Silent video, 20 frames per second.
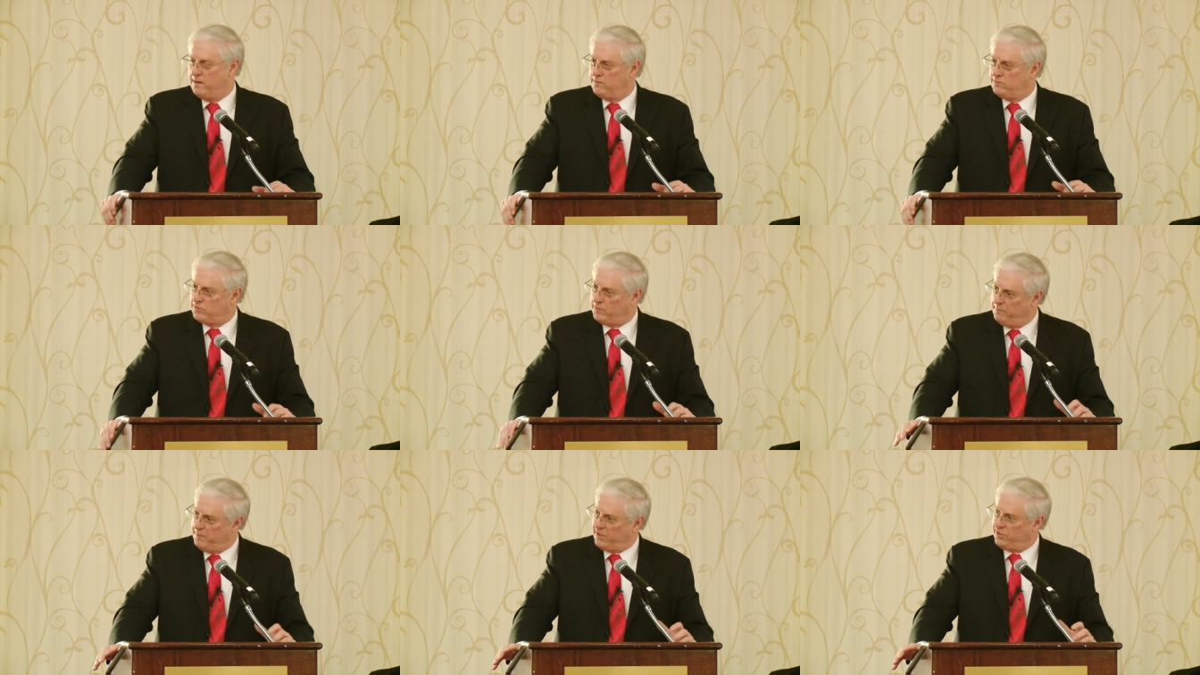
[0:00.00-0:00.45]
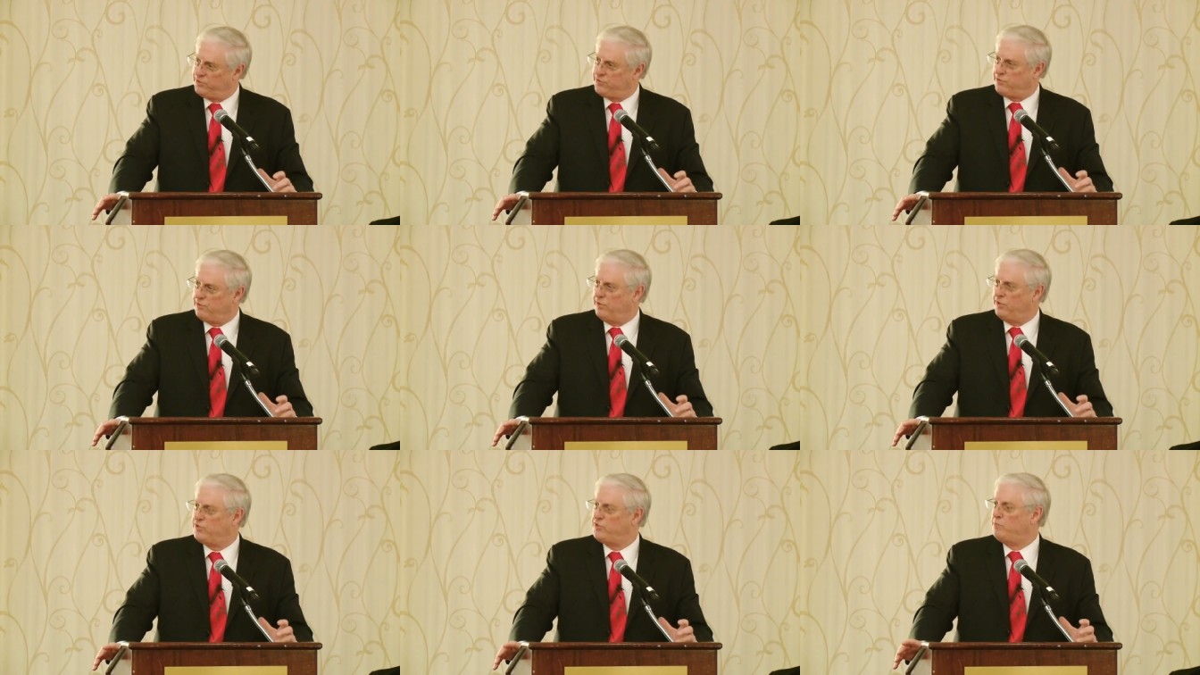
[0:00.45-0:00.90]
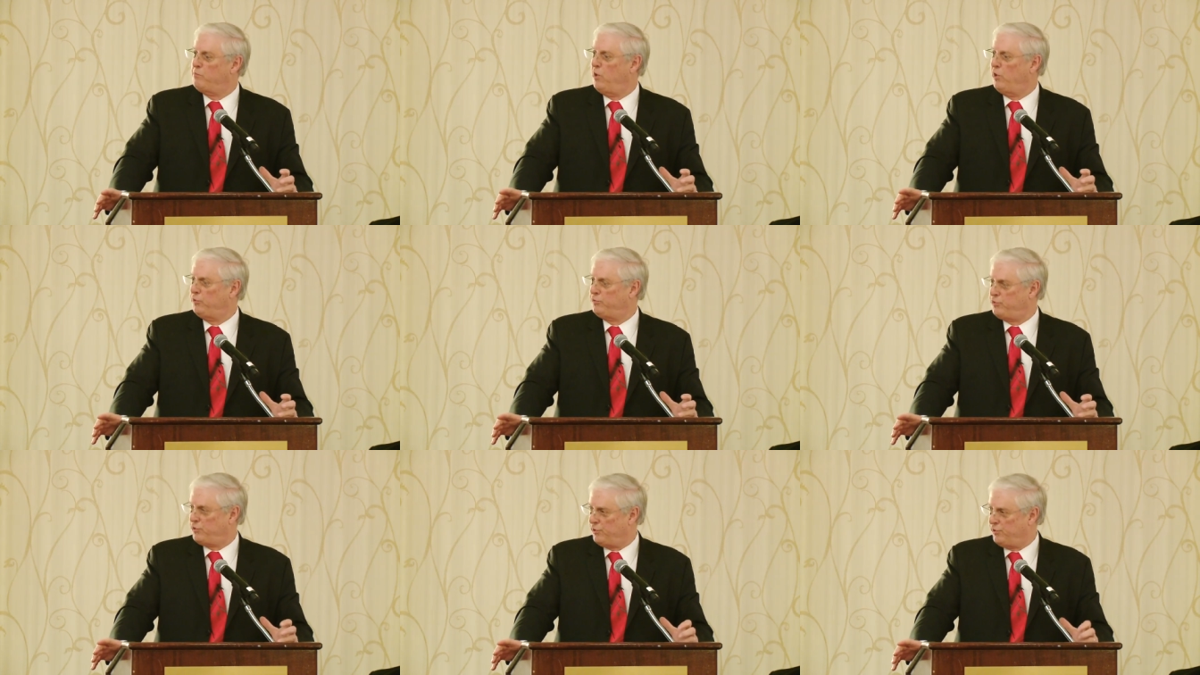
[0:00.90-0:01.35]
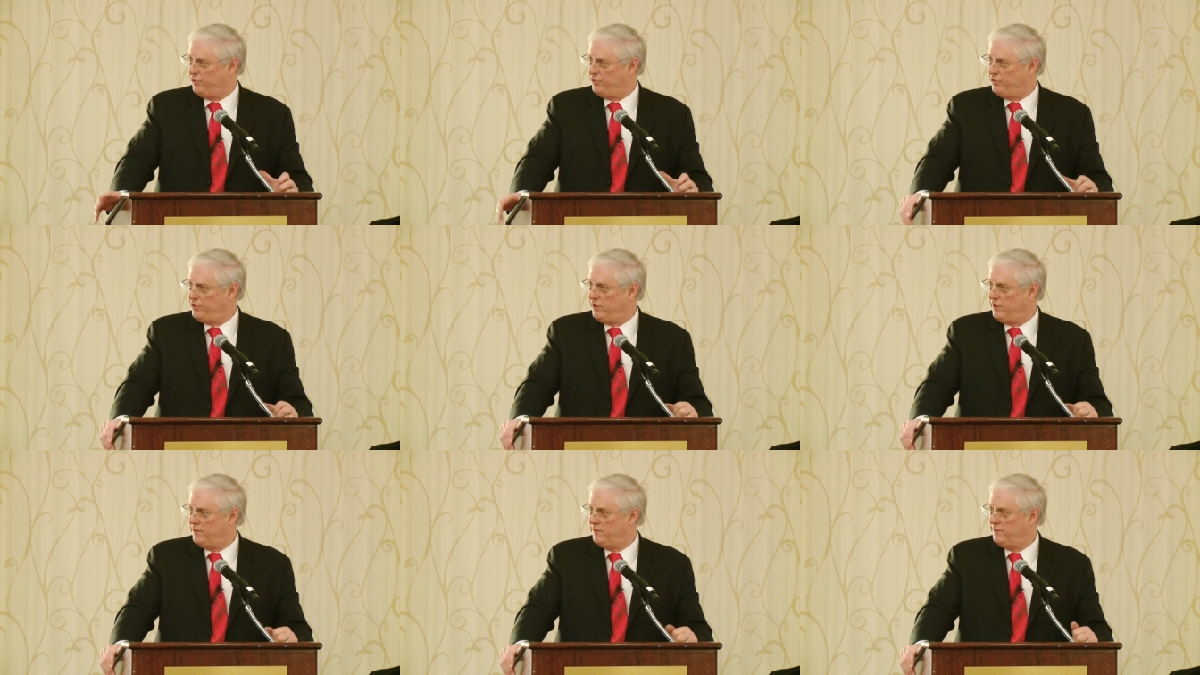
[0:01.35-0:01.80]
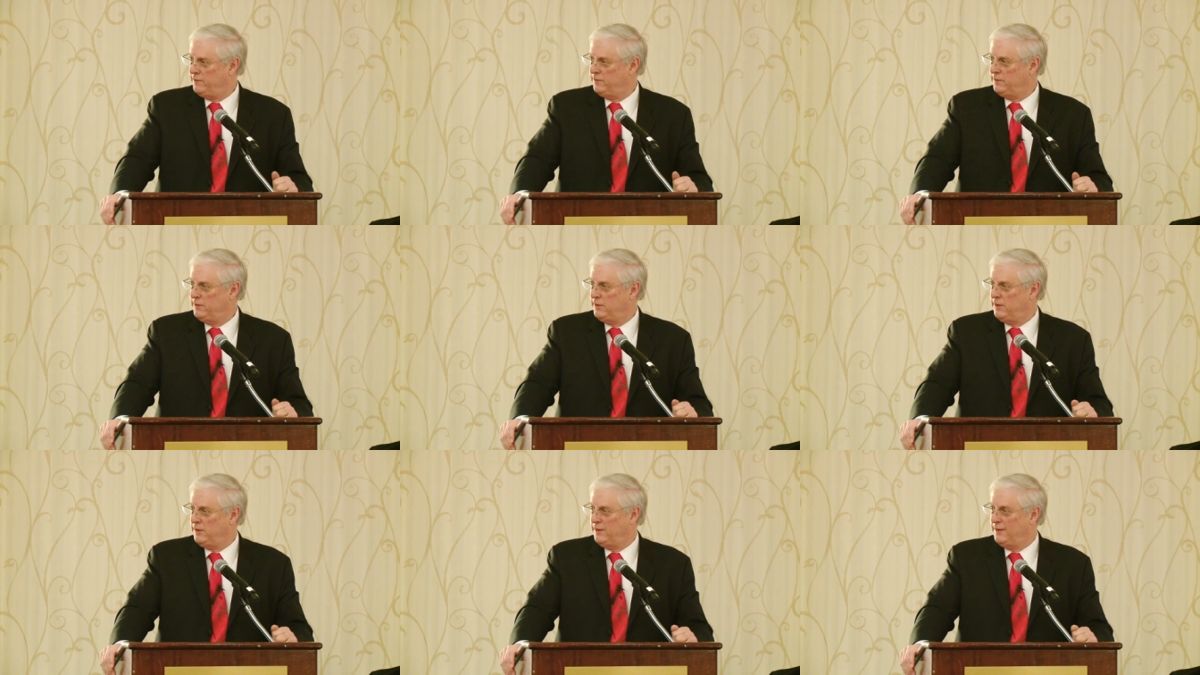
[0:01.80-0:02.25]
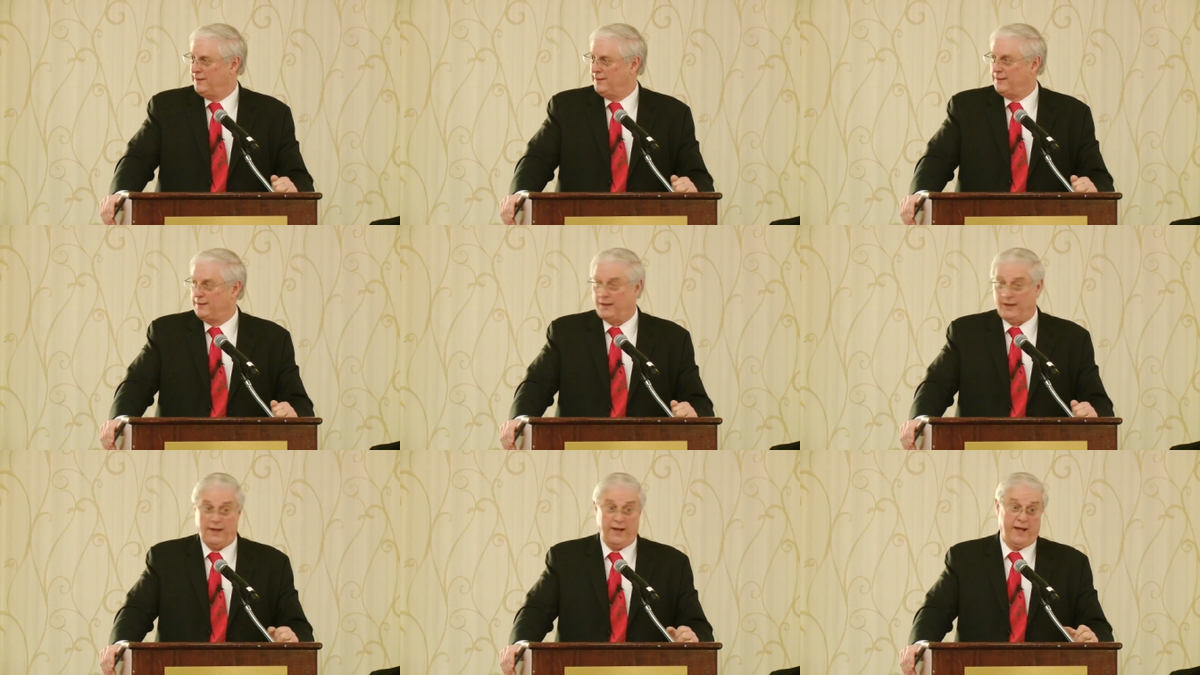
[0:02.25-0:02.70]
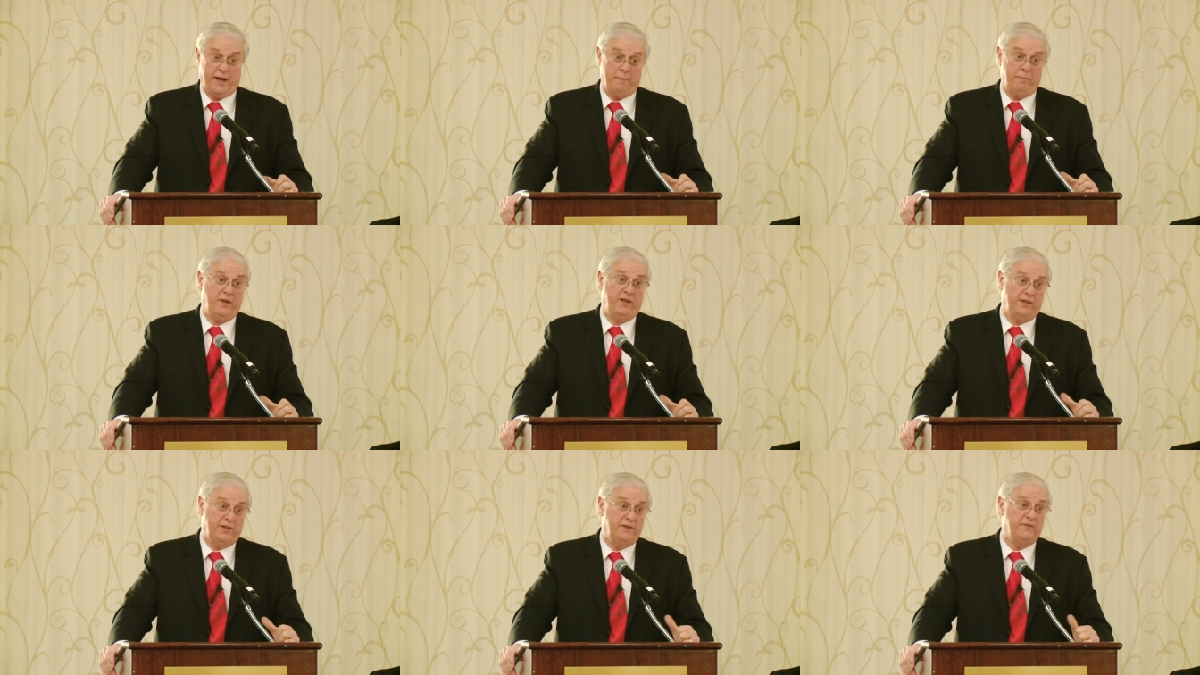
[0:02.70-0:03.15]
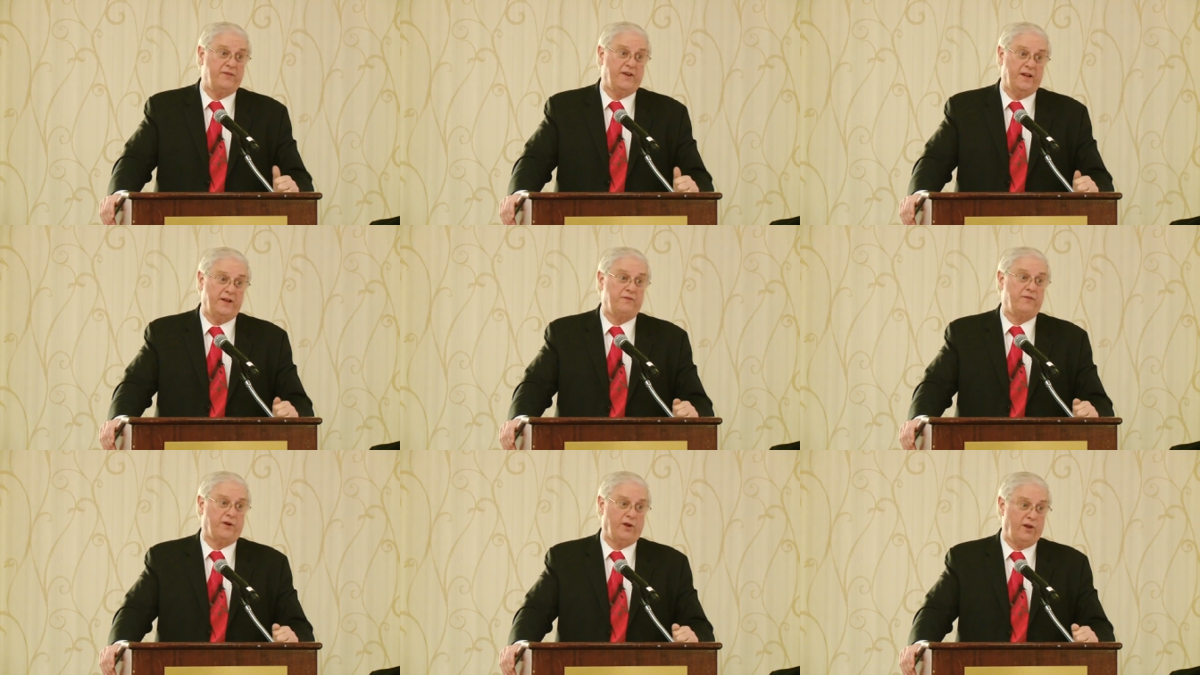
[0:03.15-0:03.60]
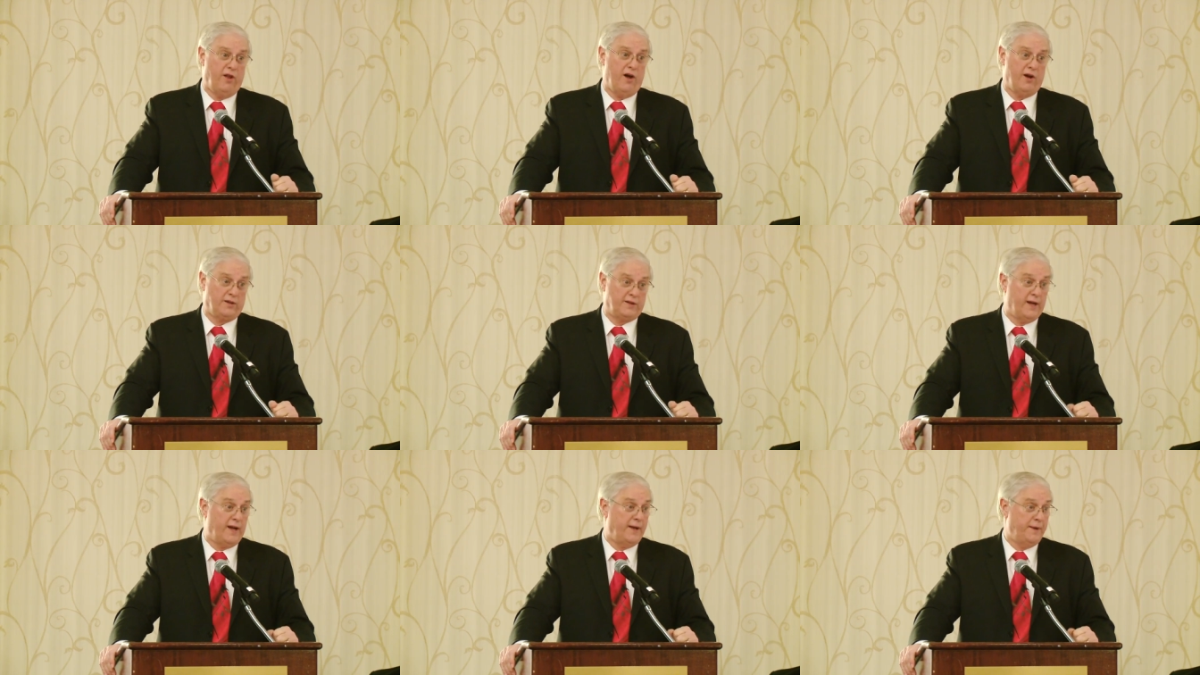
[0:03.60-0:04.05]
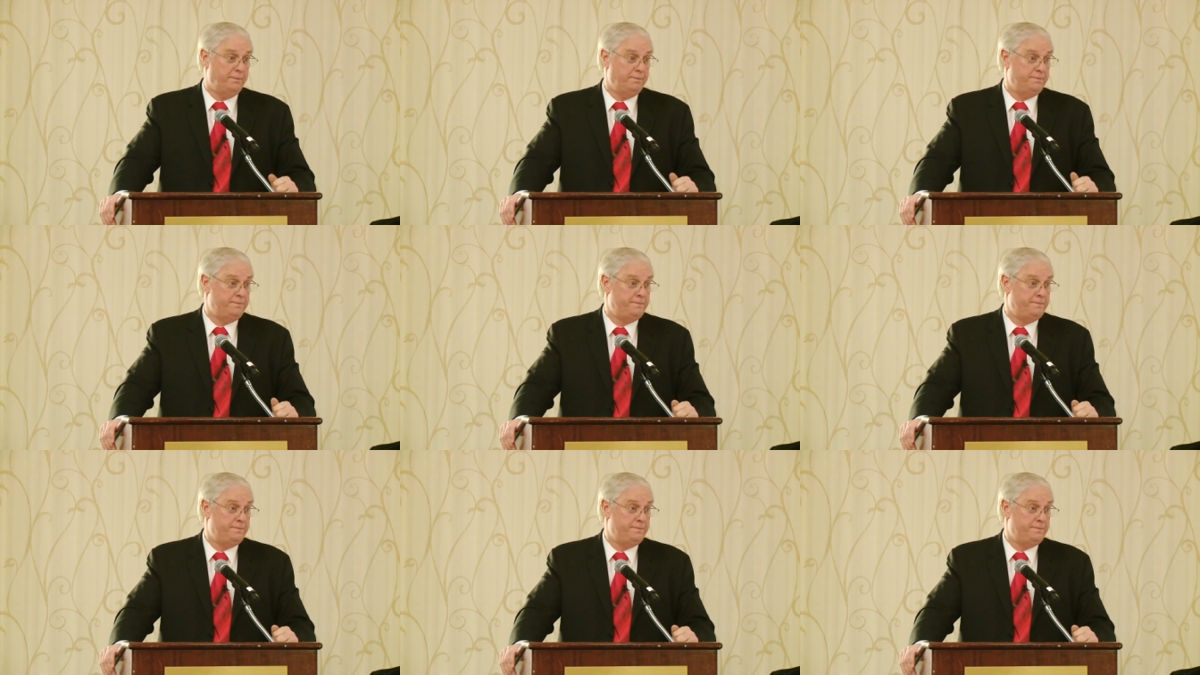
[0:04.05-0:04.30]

It's a minister in a small church that had a building fund for a long time.